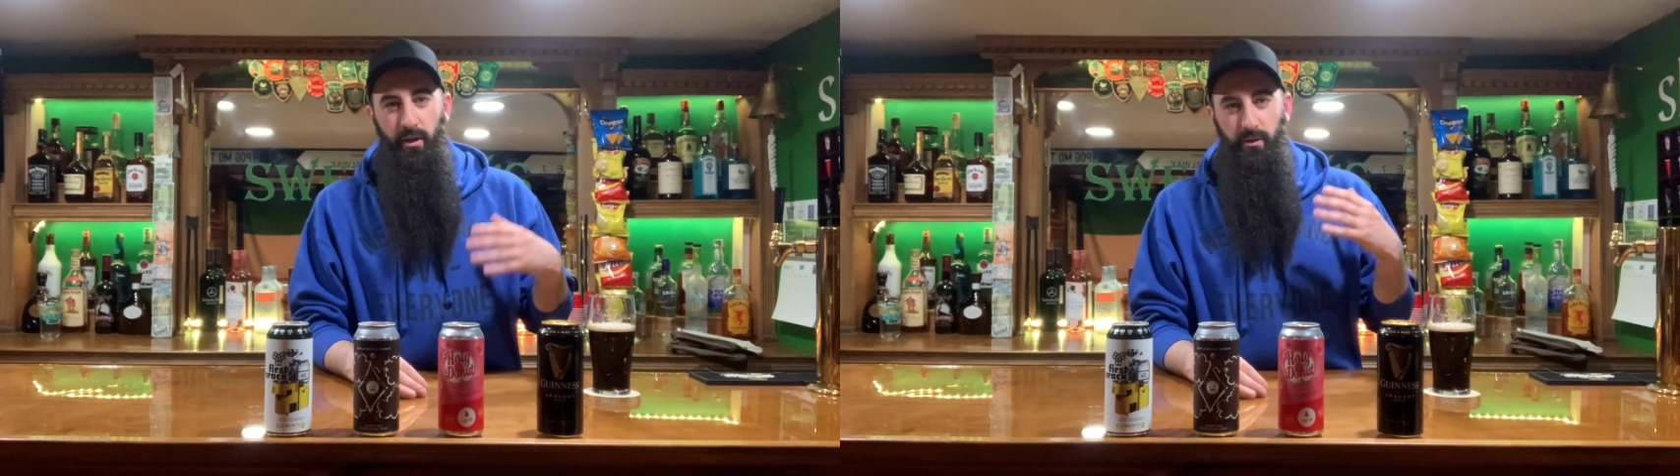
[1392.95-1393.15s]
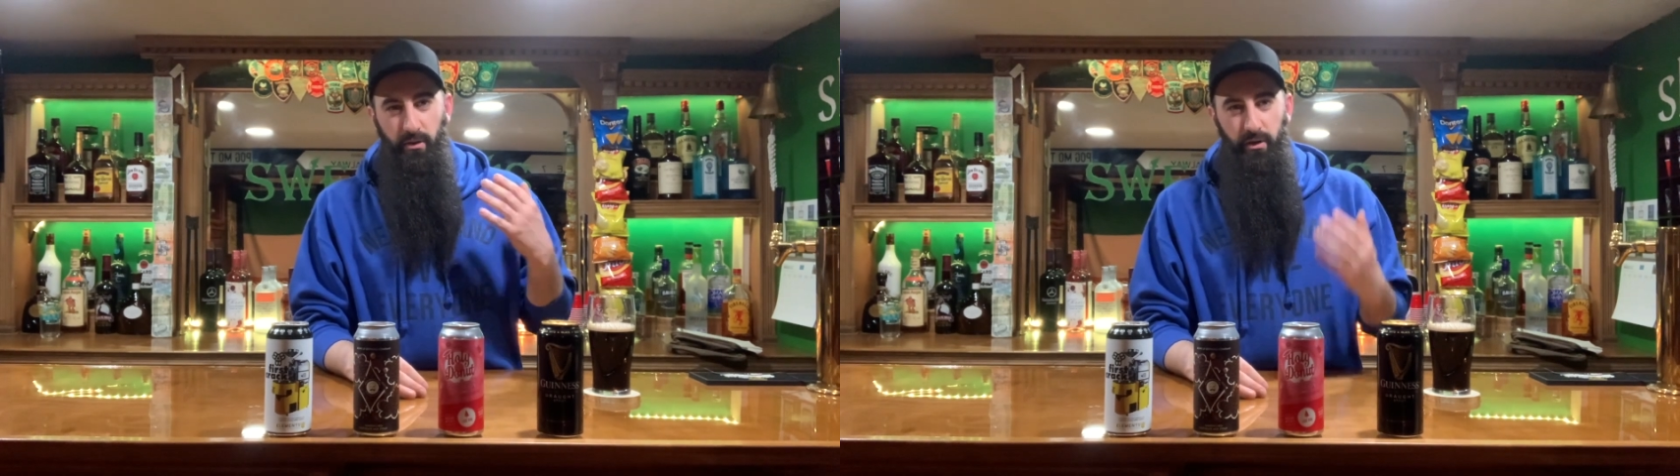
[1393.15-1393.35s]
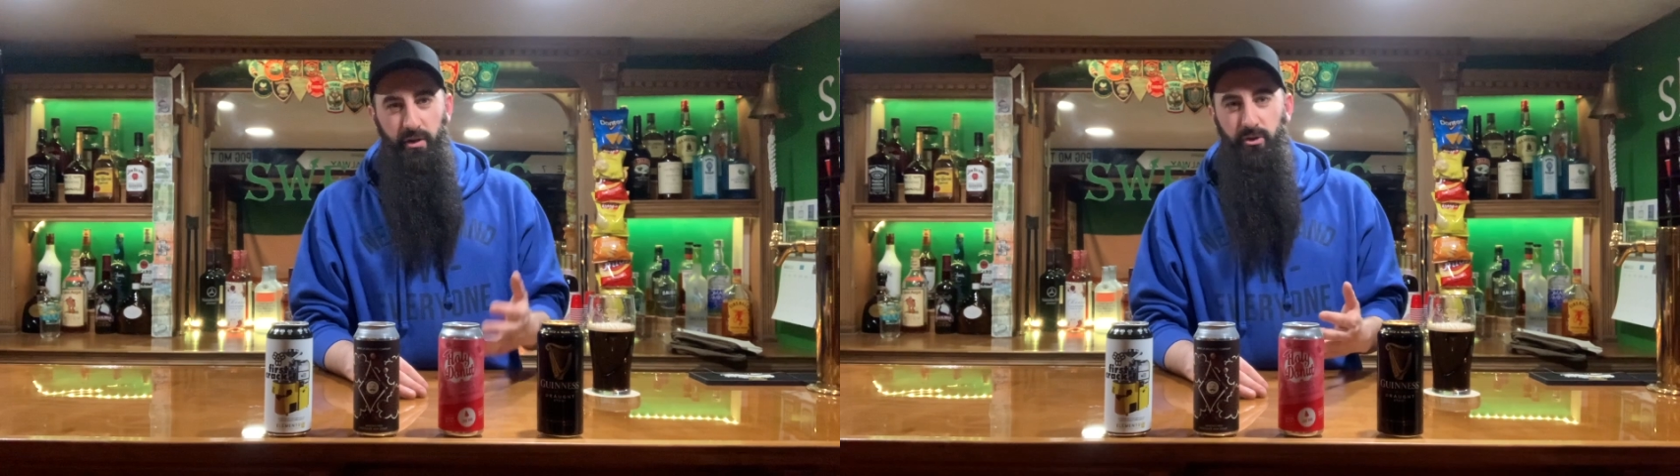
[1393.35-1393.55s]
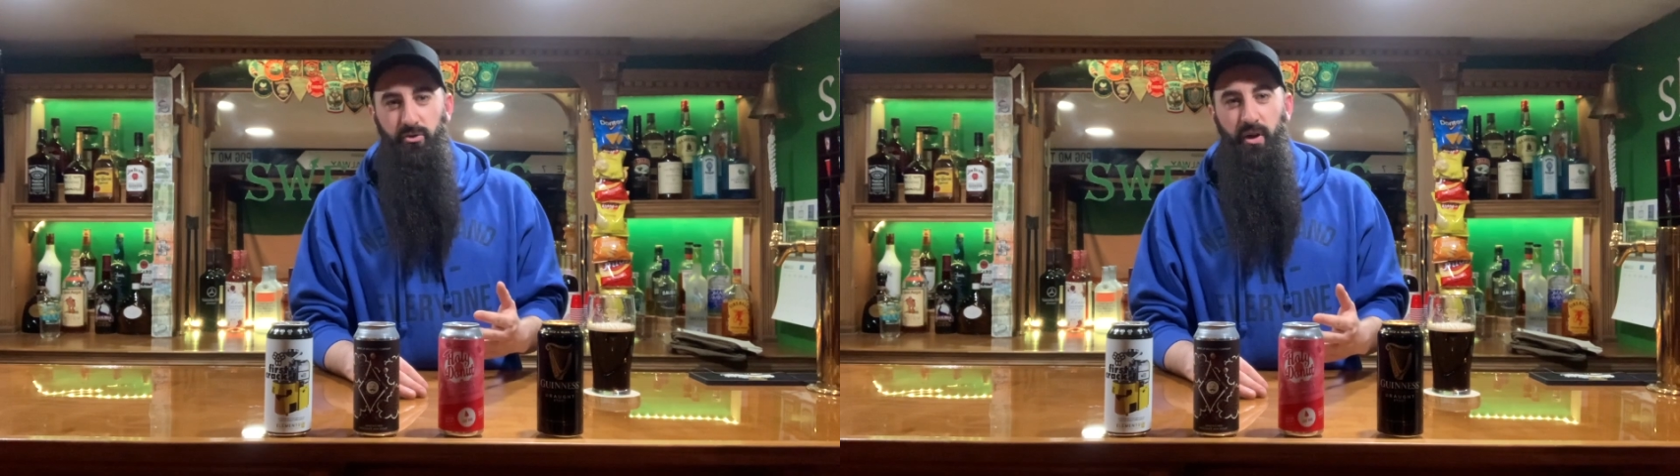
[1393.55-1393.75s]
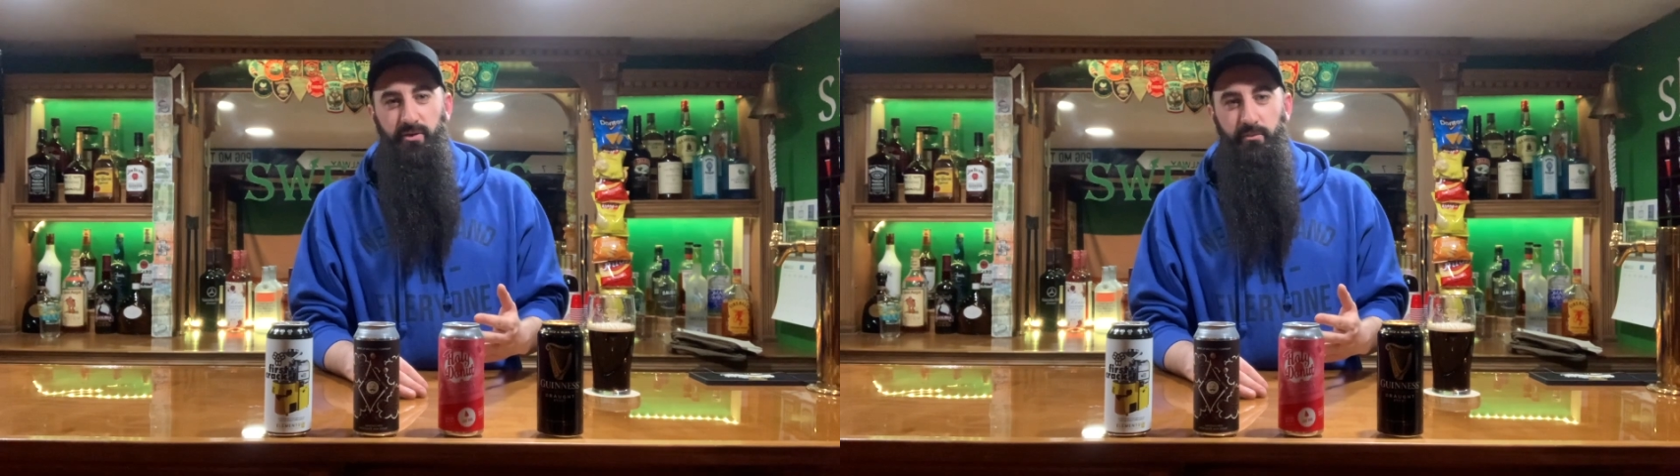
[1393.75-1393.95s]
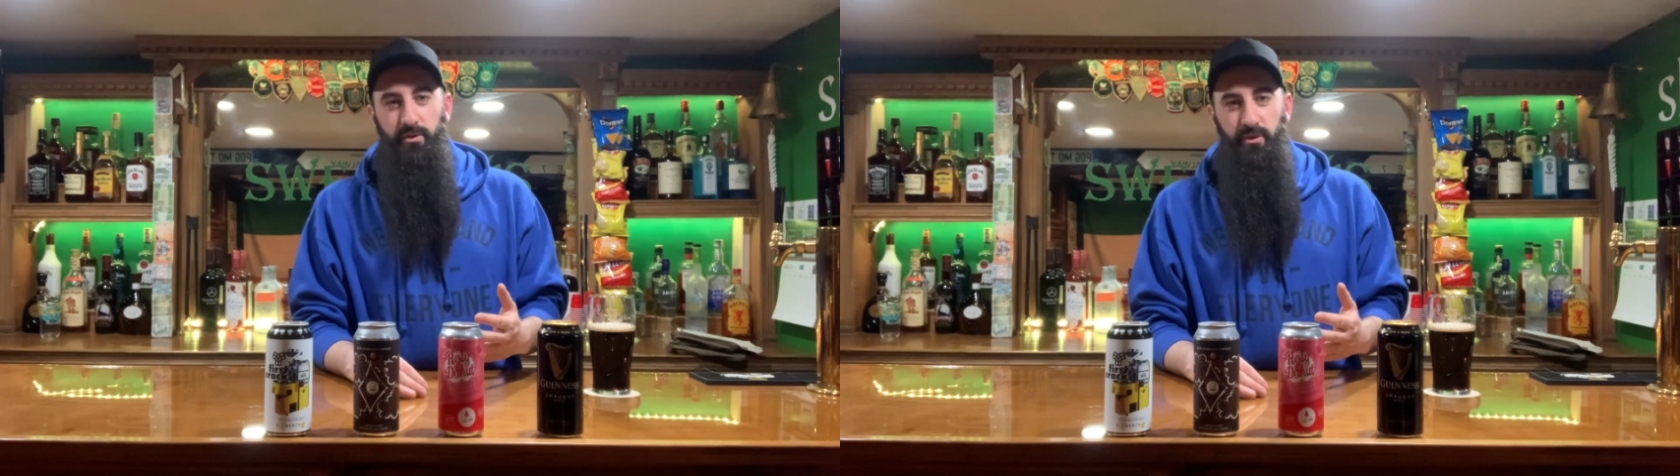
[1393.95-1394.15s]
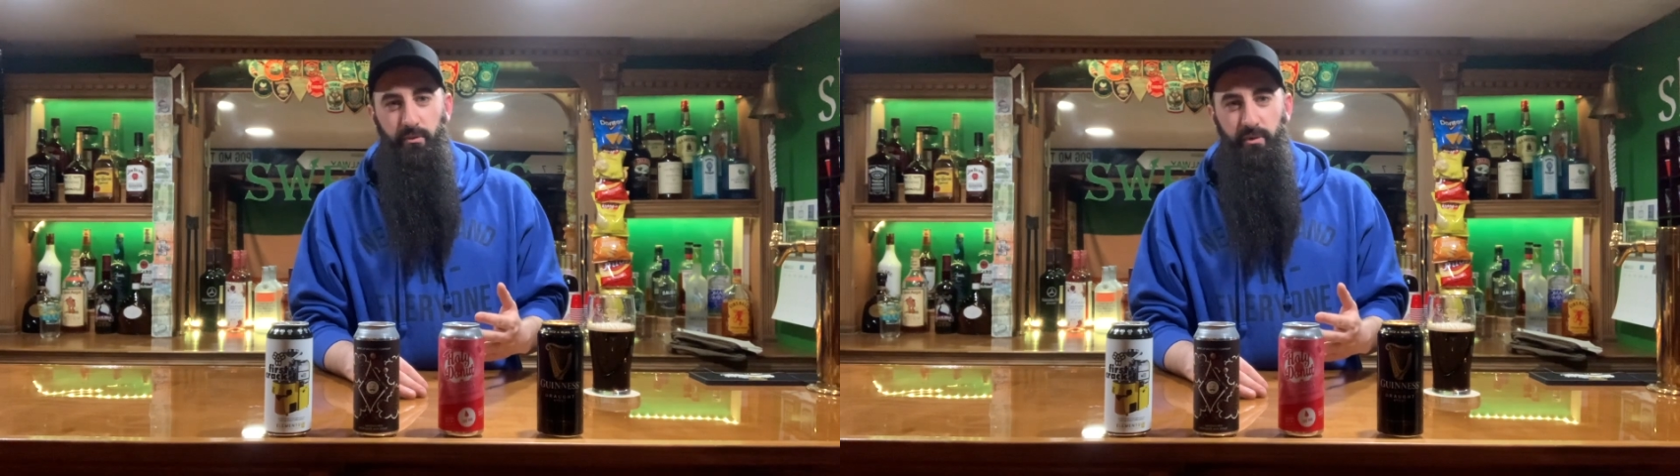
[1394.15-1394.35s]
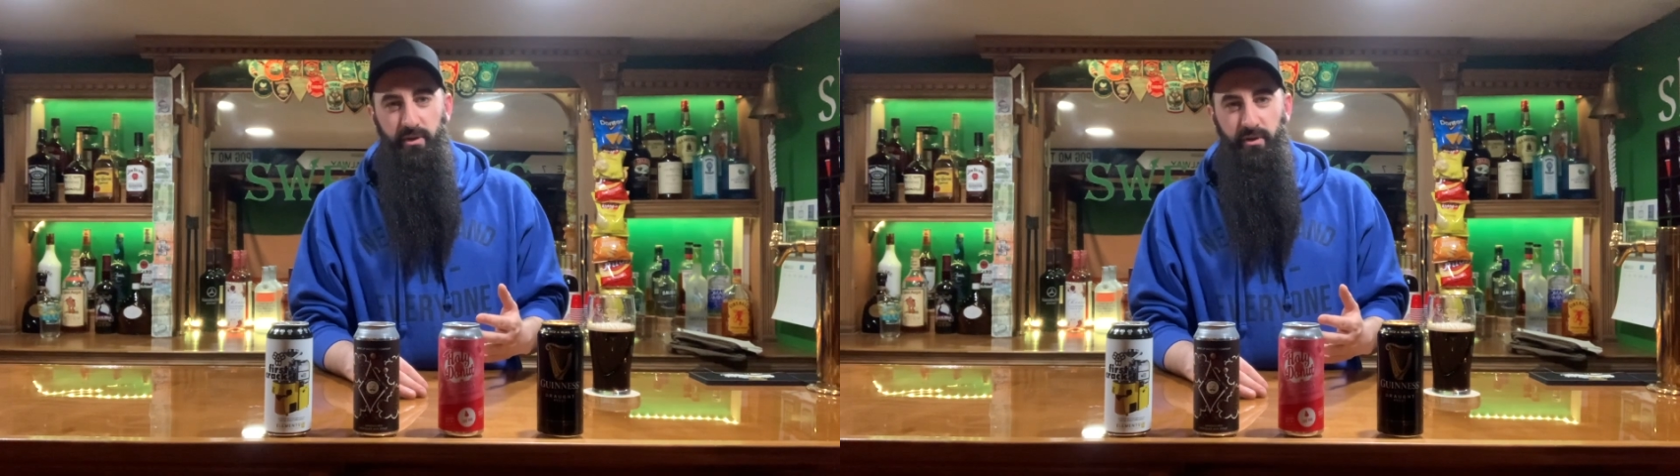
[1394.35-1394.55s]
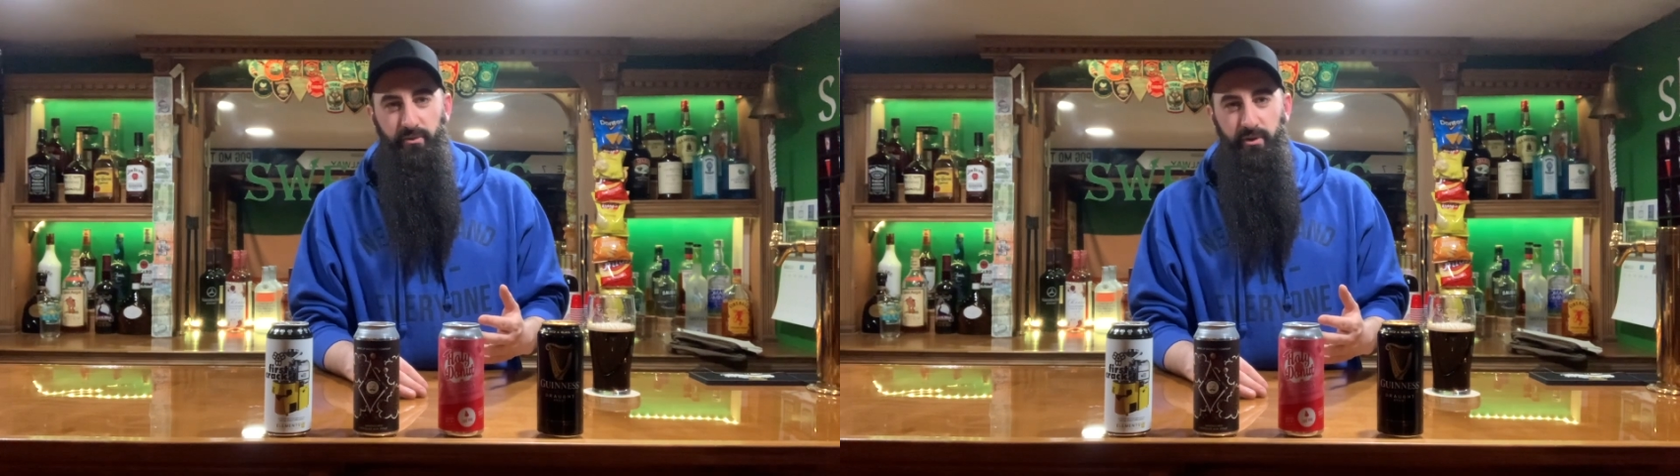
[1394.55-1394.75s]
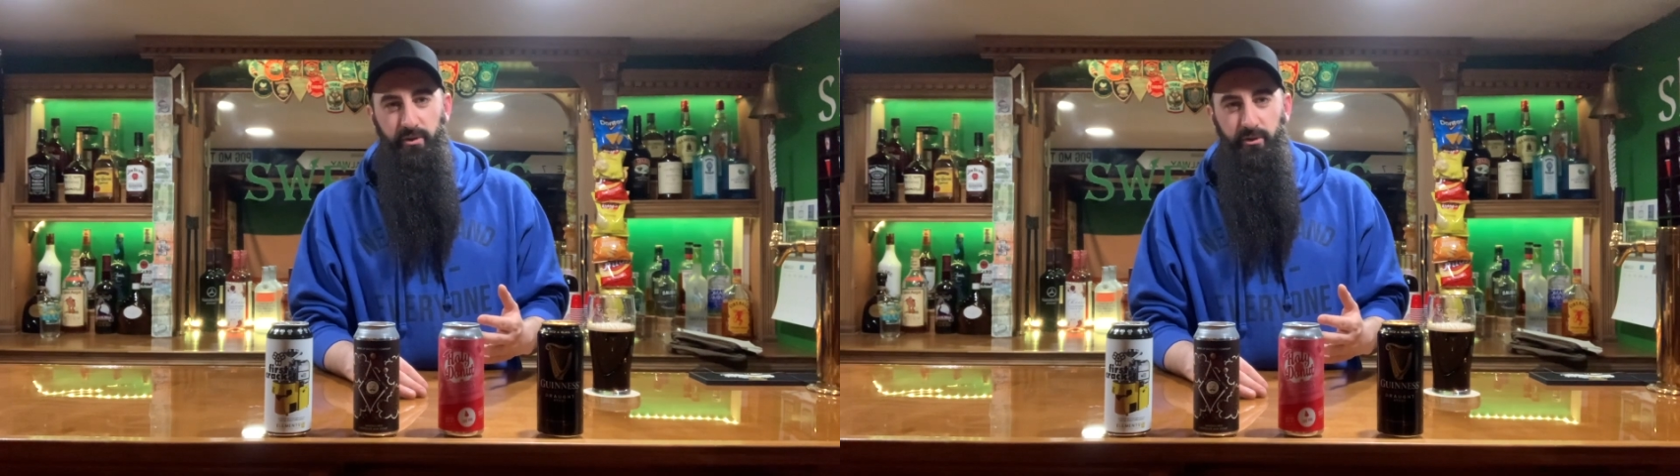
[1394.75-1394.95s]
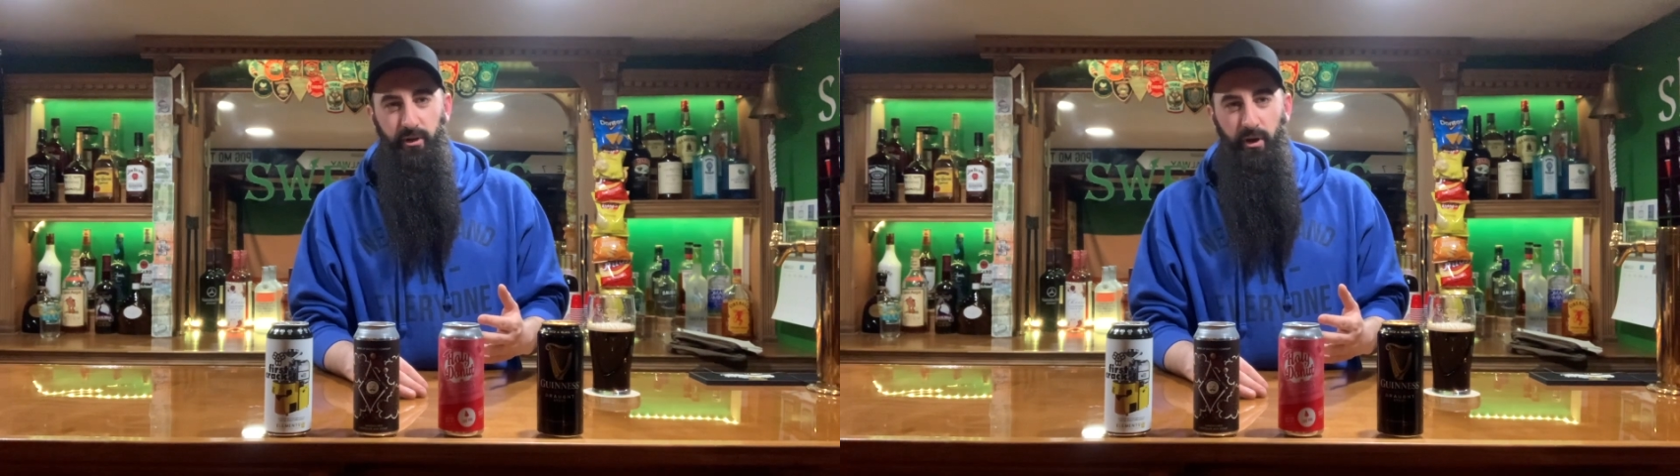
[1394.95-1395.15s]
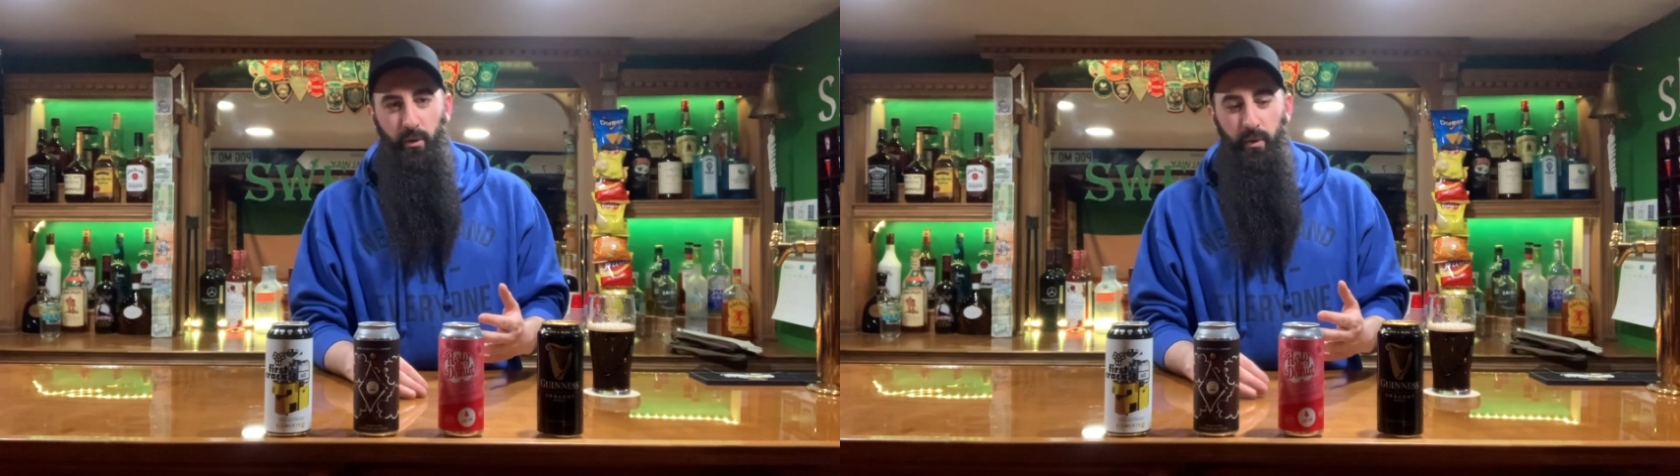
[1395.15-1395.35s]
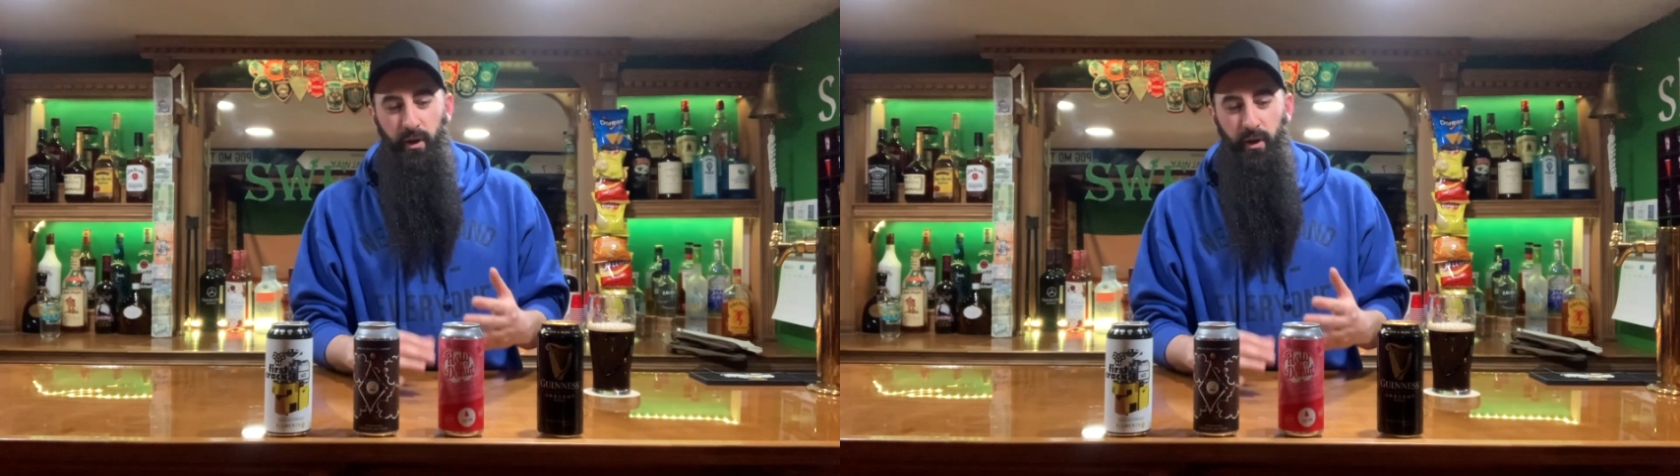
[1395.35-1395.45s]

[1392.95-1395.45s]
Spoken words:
looking to try something a little bit different, you know,